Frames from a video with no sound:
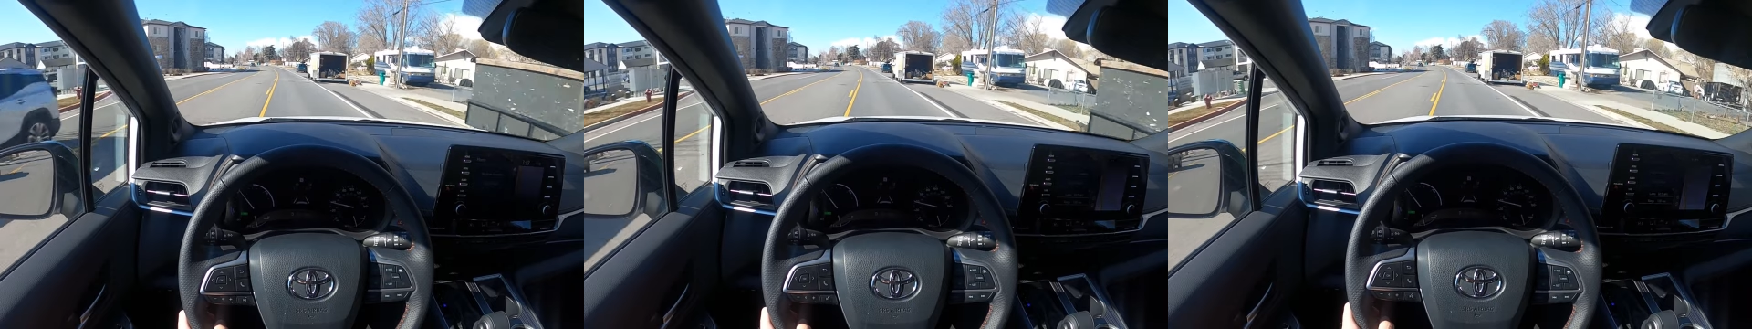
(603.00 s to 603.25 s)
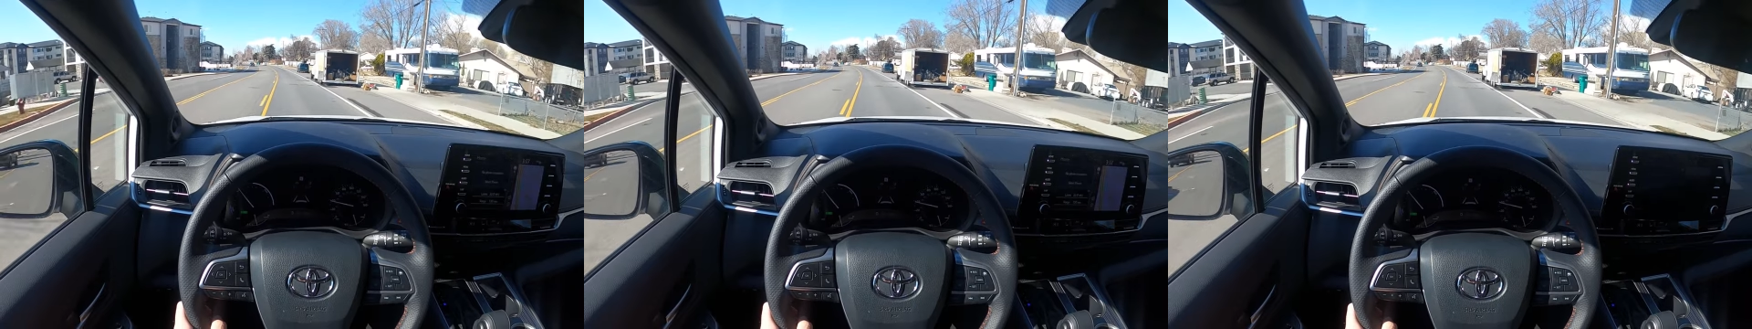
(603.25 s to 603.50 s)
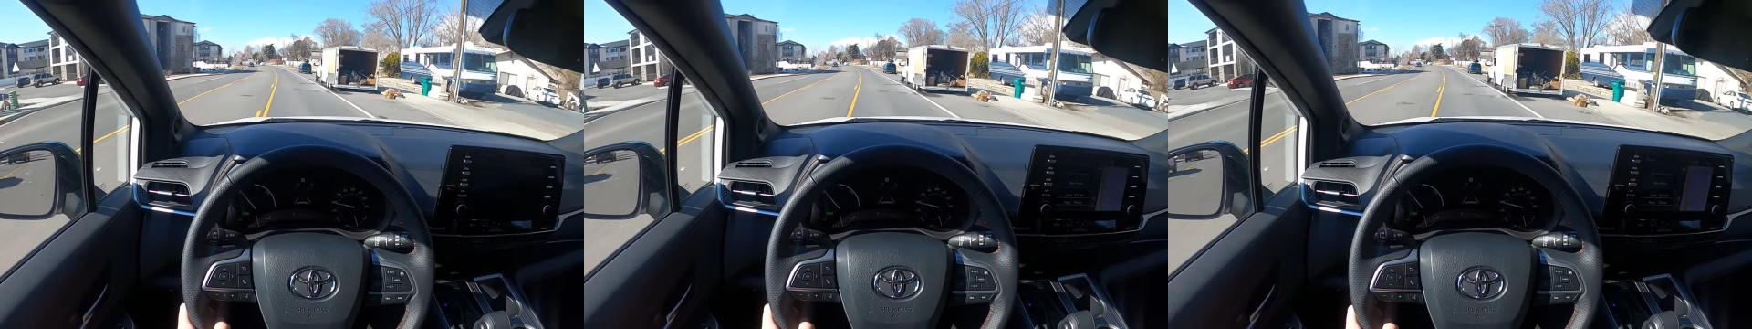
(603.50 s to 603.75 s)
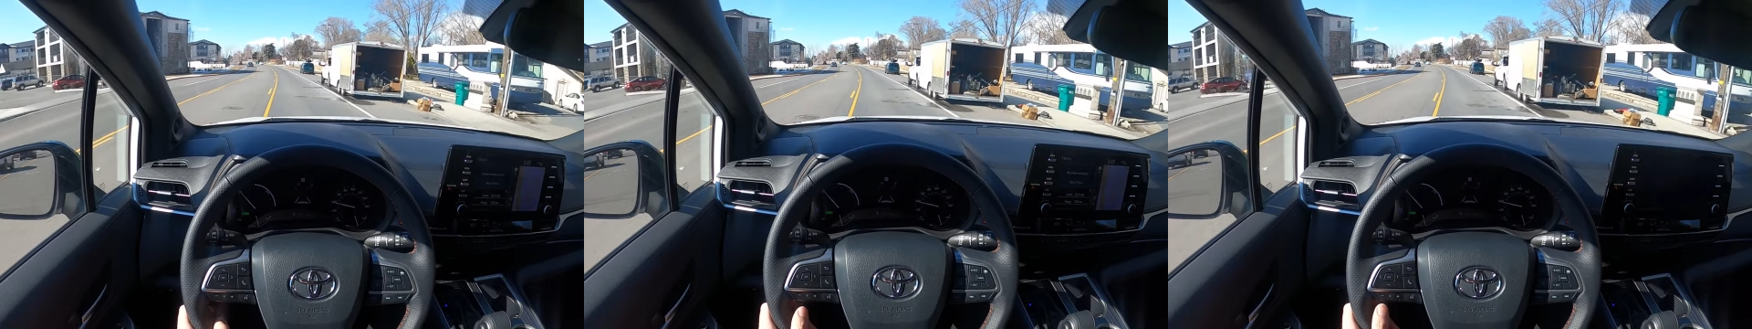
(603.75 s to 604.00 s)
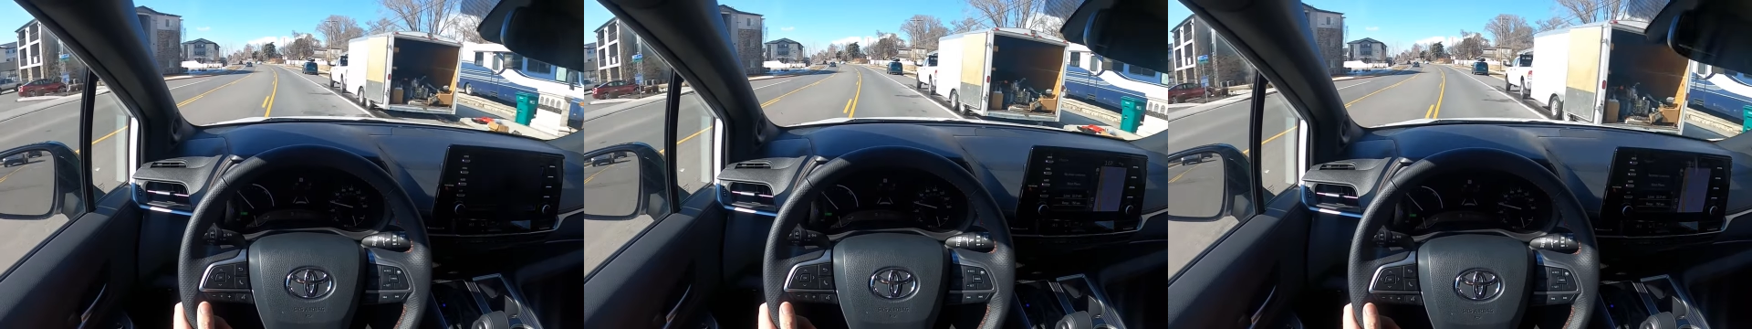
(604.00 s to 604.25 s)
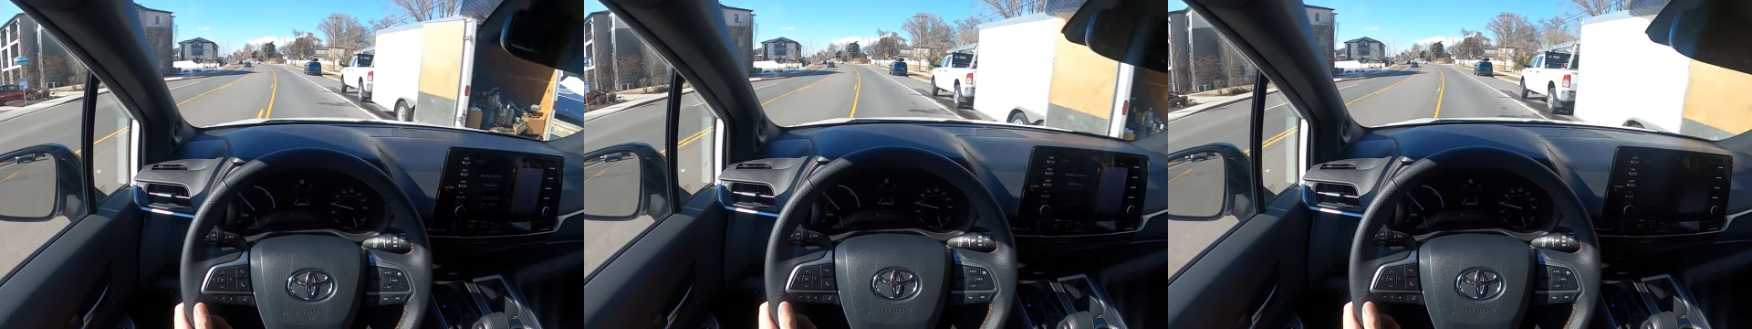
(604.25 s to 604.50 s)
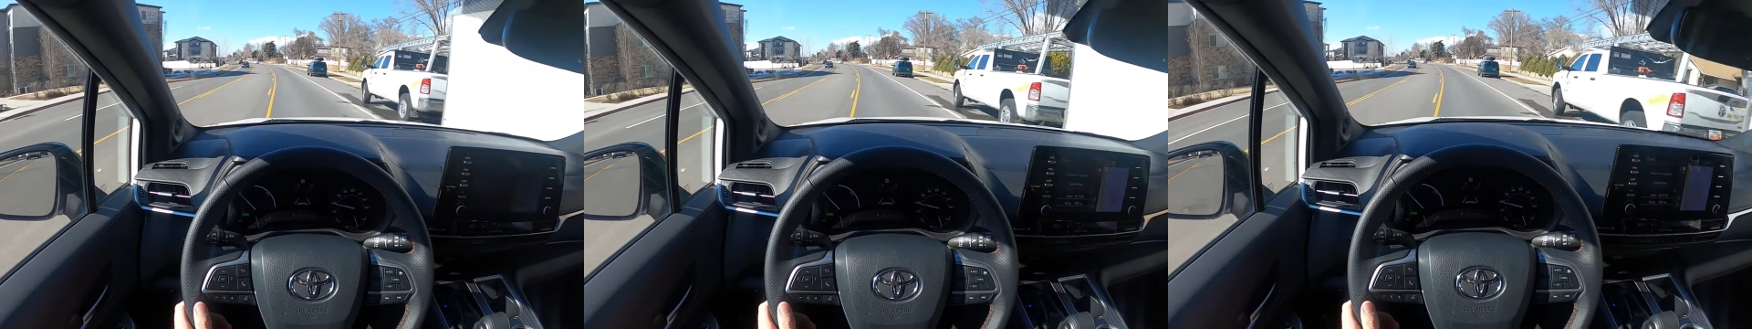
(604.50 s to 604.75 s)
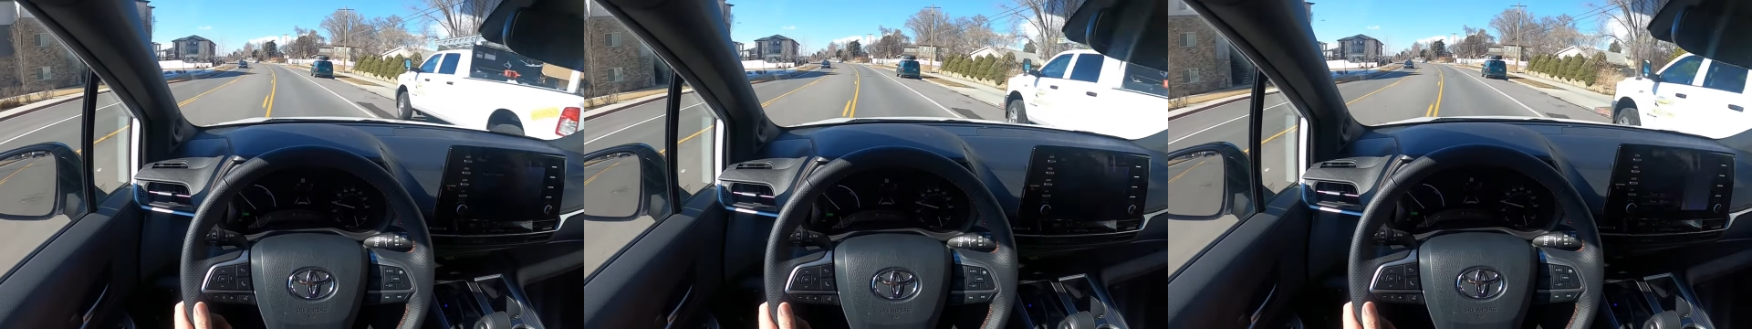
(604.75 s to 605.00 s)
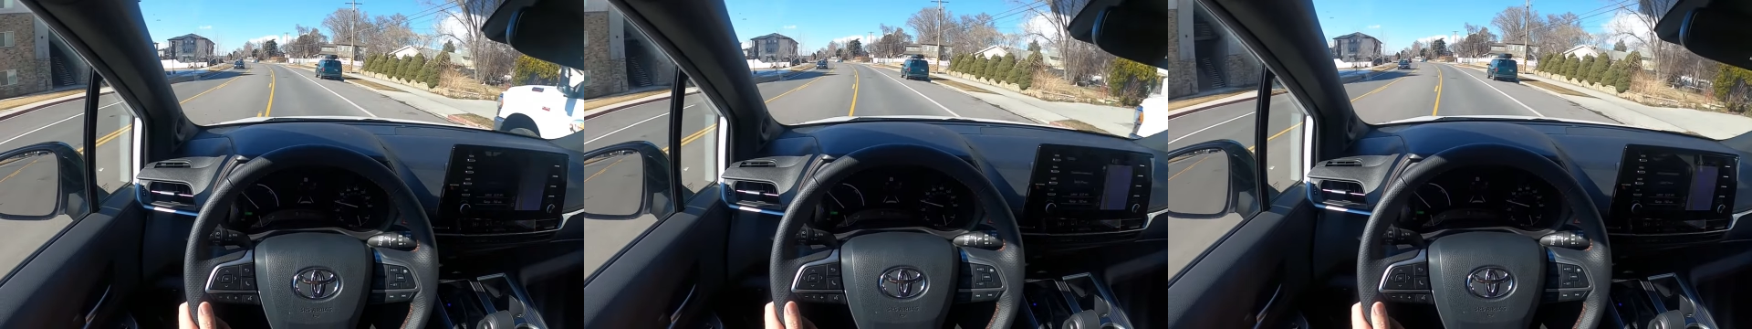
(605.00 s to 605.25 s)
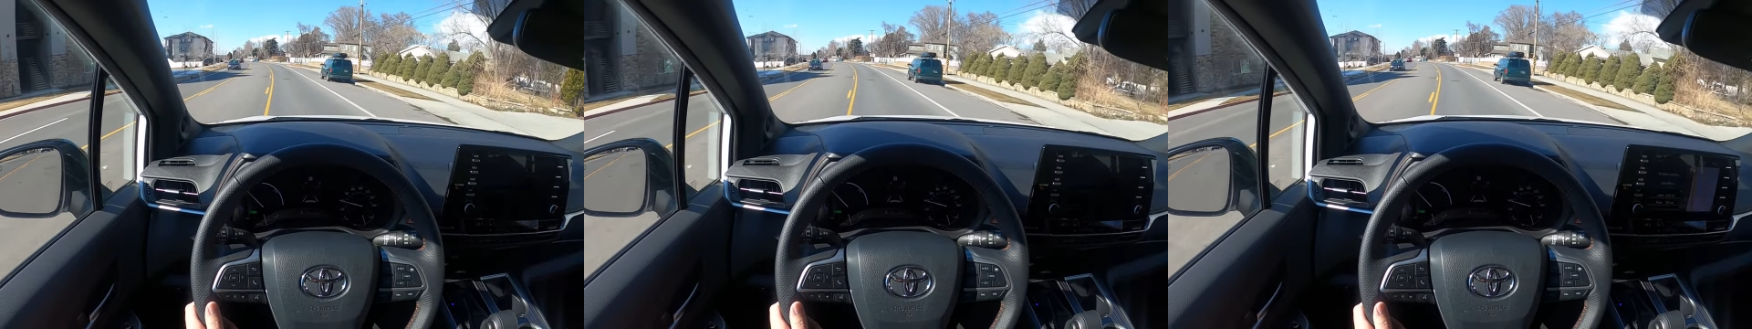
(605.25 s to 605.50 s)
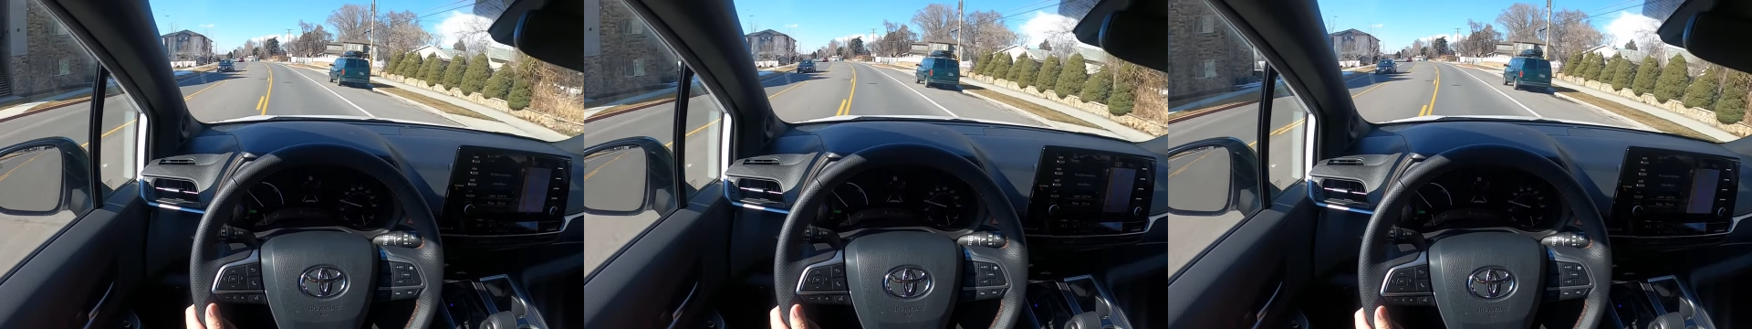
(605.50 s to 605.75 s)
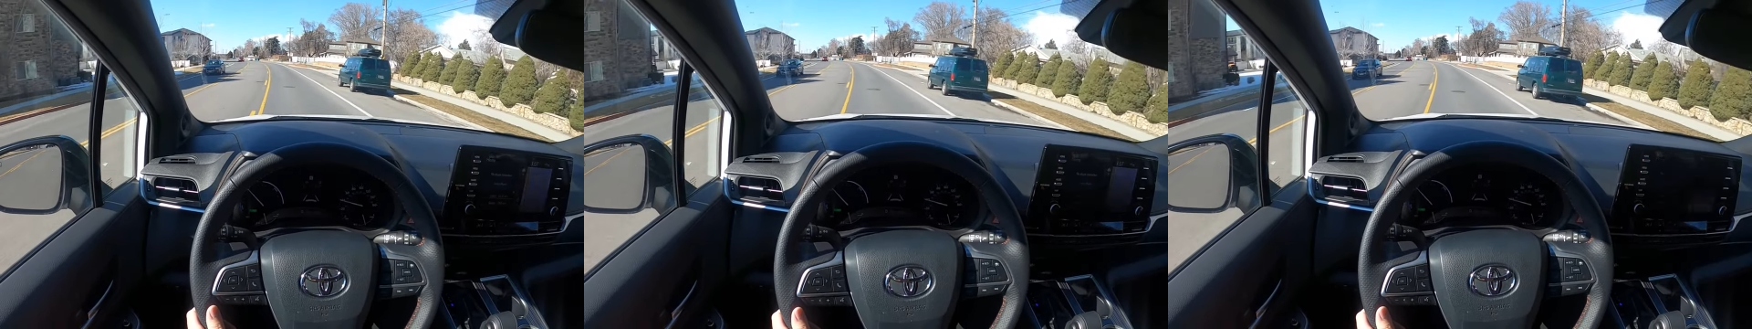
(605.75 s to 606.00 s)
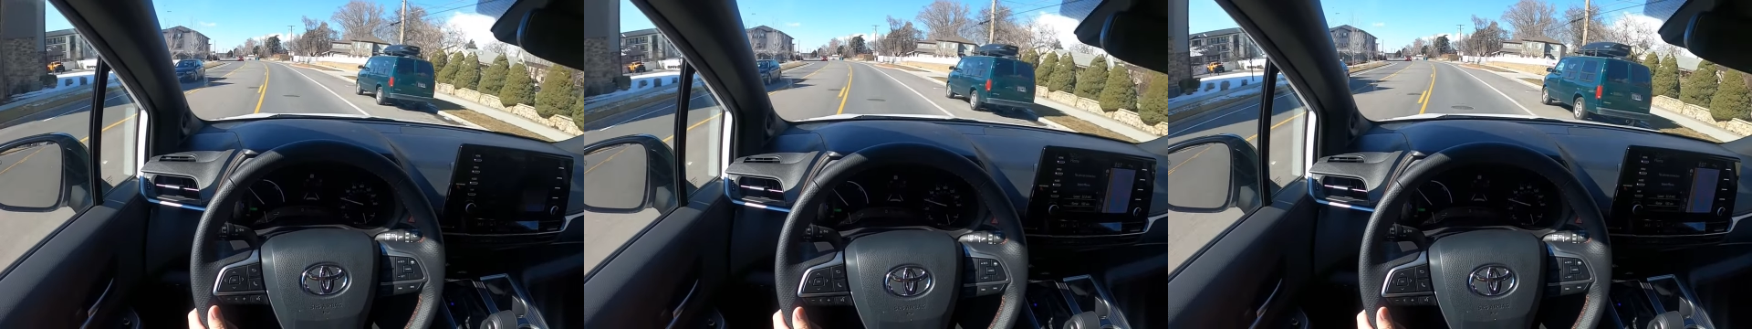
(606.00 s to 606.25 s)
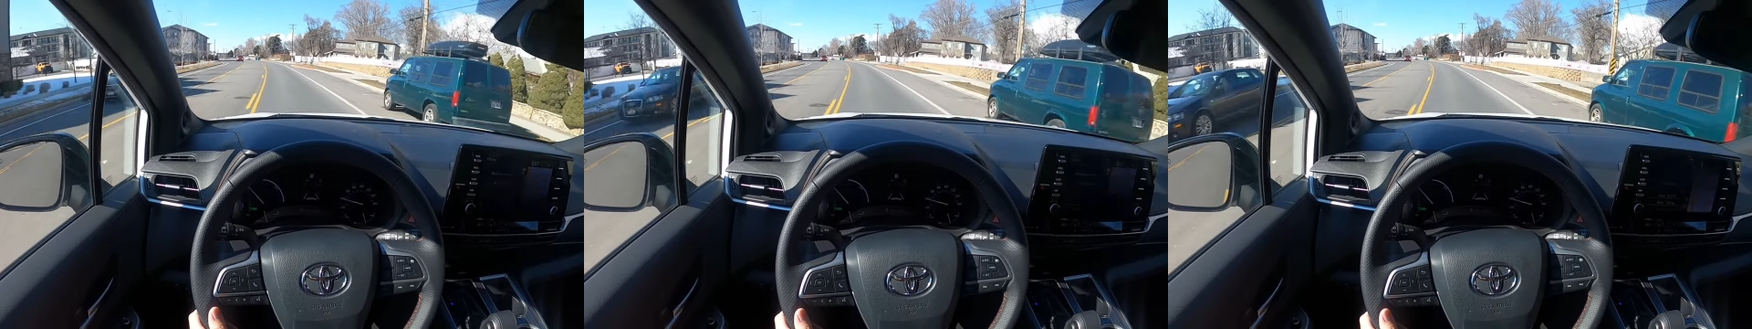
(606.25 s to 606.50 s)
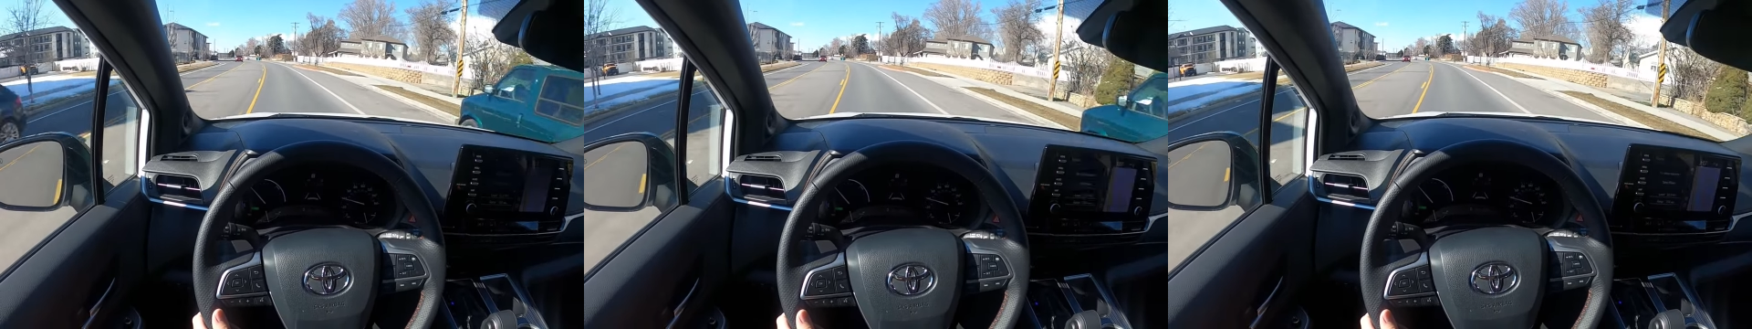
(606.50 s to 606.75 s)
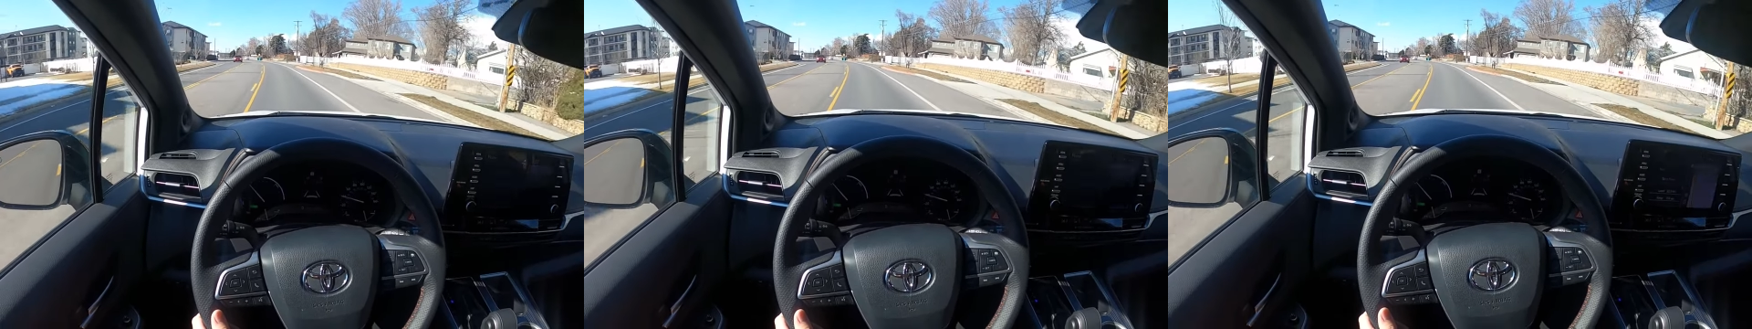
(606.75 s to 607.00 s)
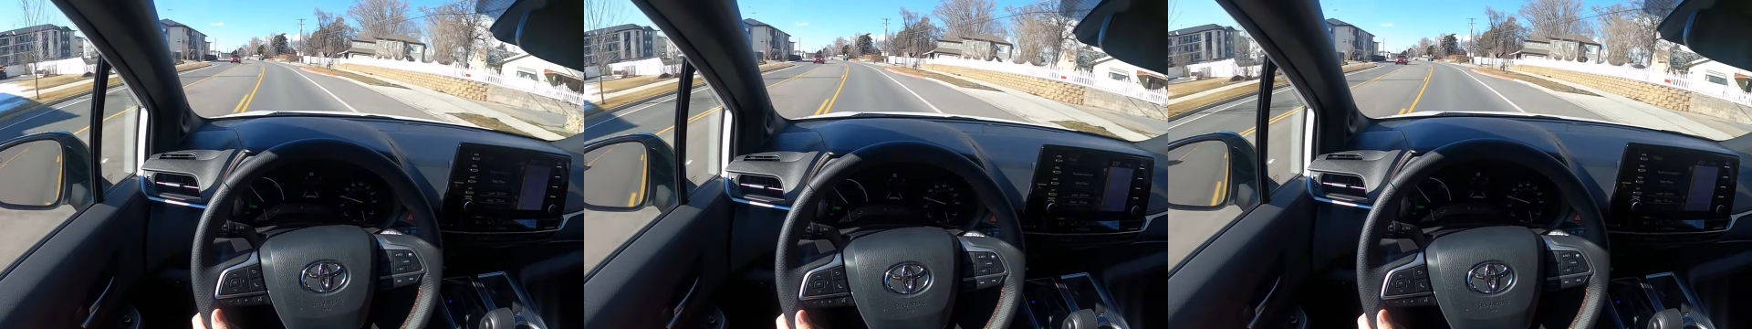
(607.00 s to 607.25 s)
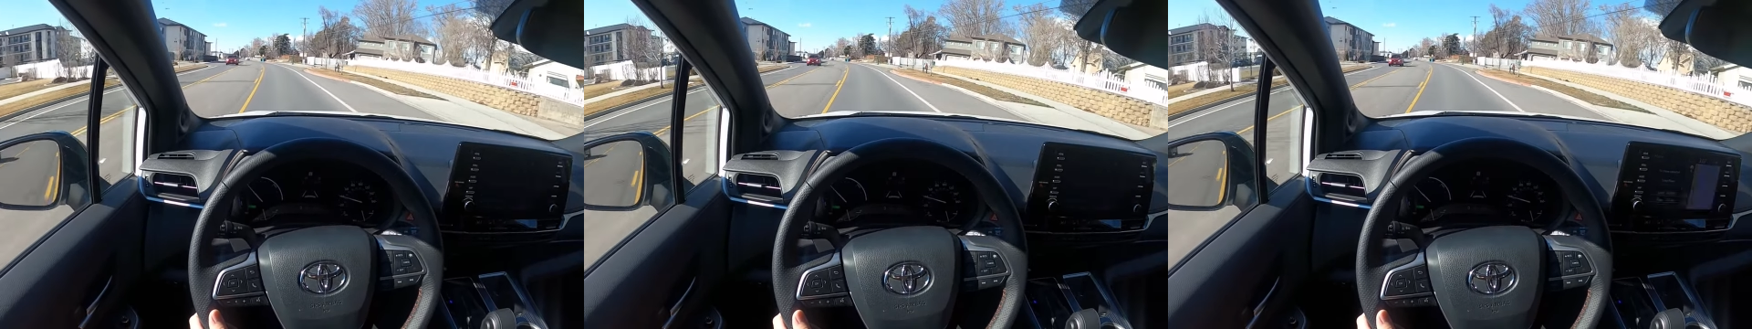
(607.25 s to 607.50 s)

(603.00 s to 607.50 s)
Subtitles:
No face is visible, so there are no lips to read.